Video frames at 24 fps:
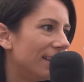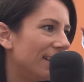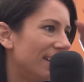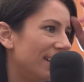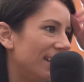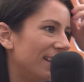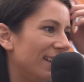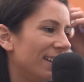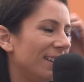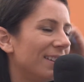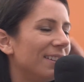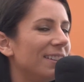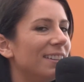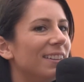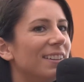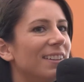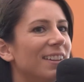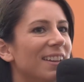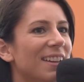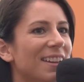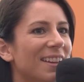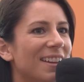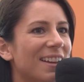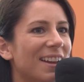It,
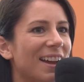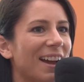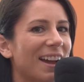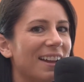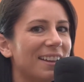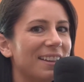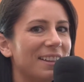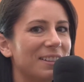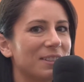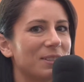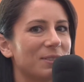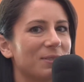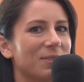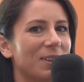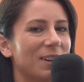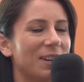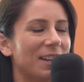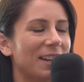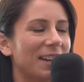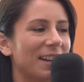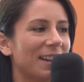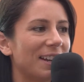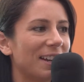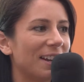it's
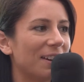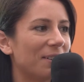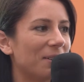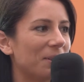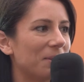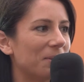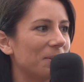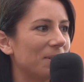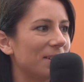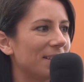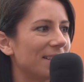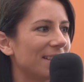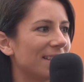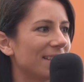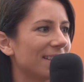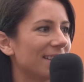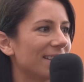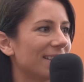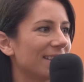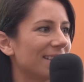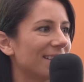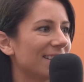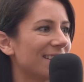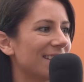funny. I, I always
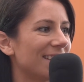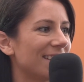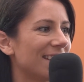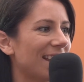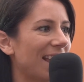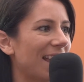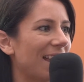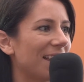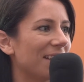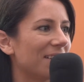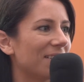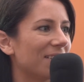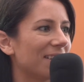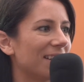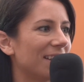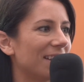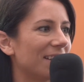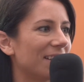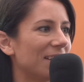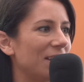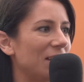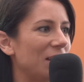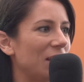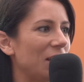say
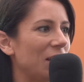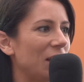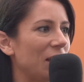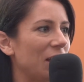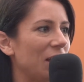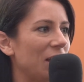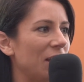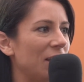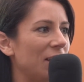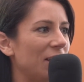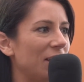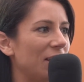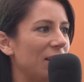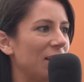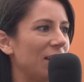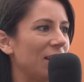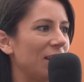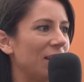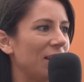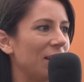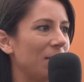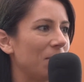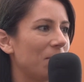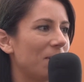like it,
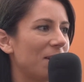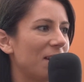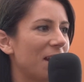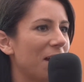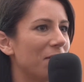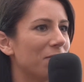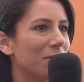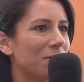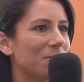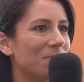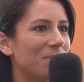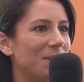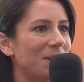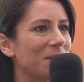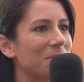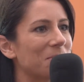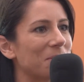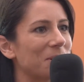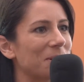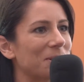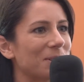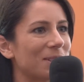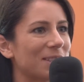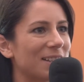he would never be a
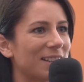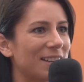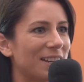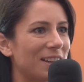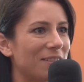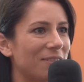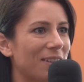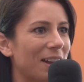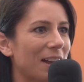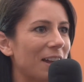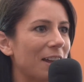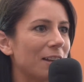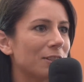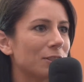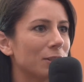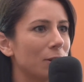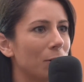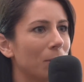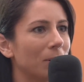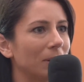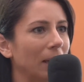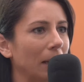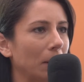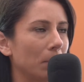person if I had to
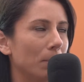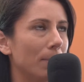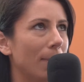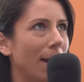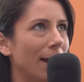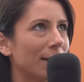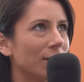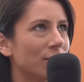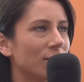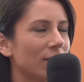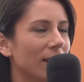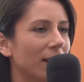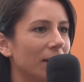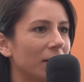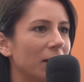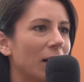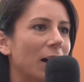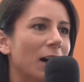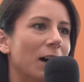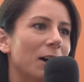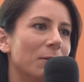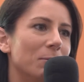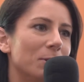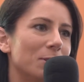go on like match dot
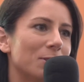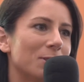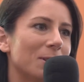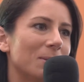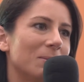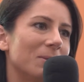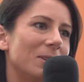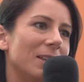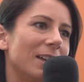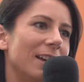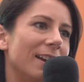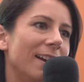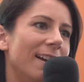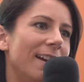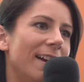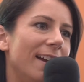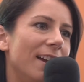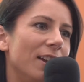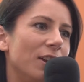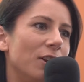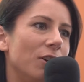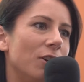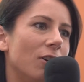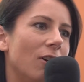com or something, yeah.
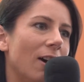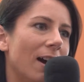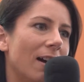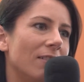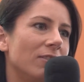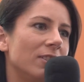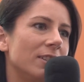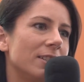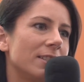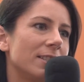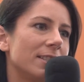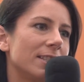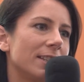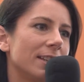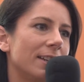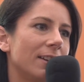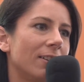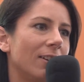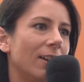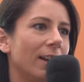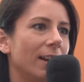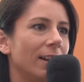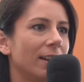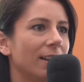you know, obviously
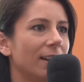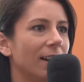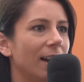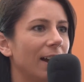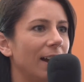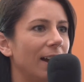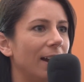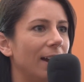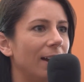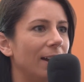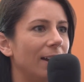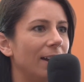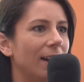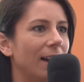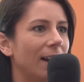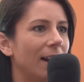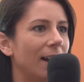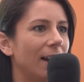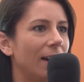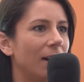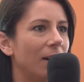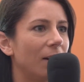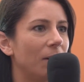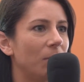like I,
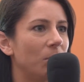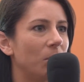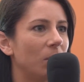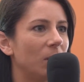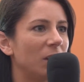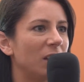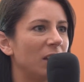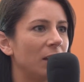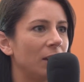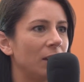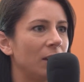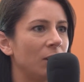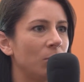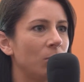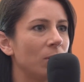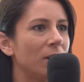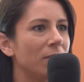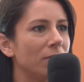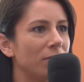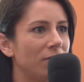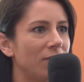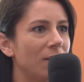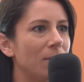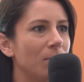I he, he
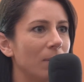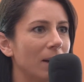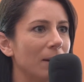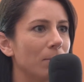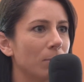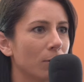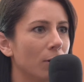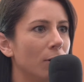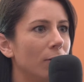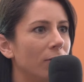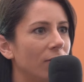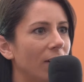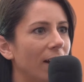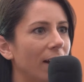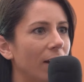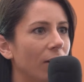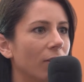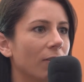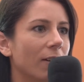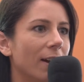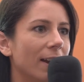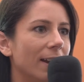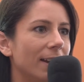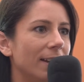wouldn't fit my
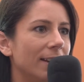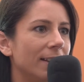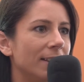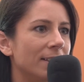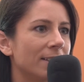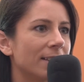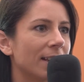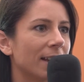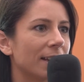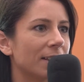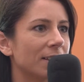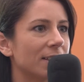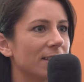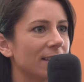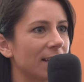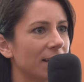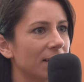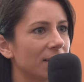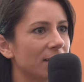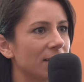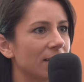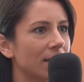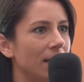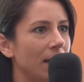profile, right? Yeah. He's like
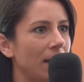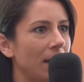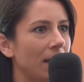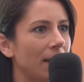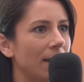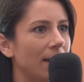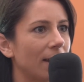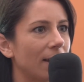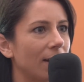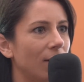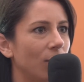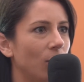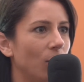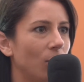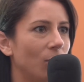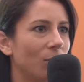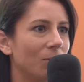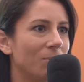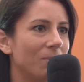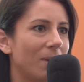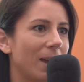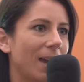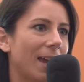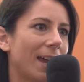sixty, an
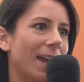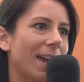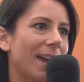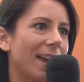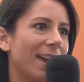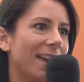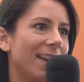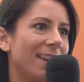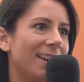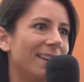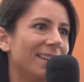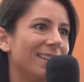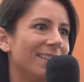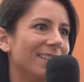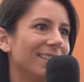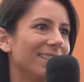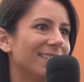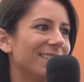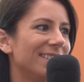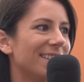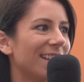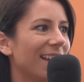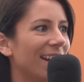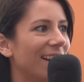old man.
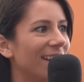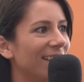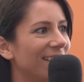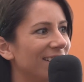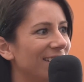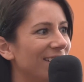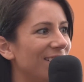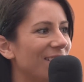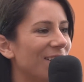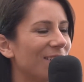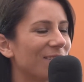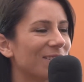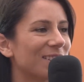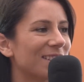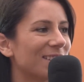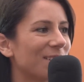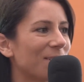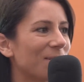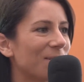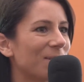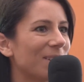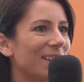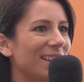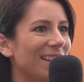He's got, you know,
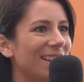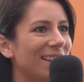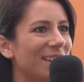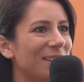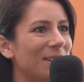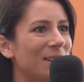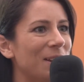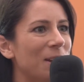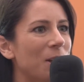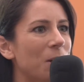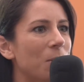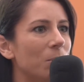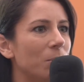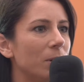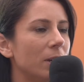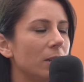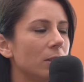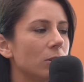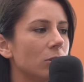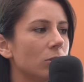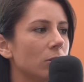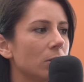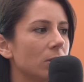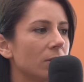so, he, but
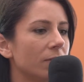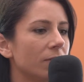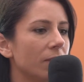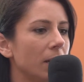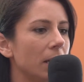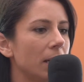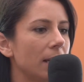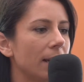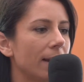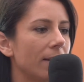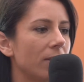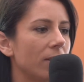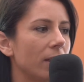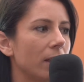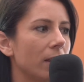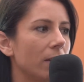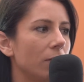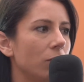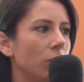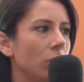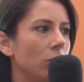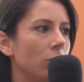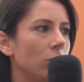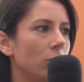it's just funny. I think
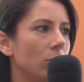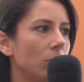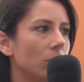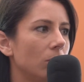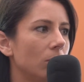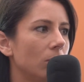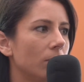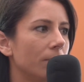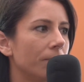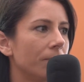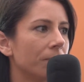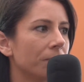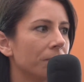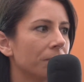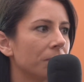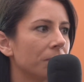if you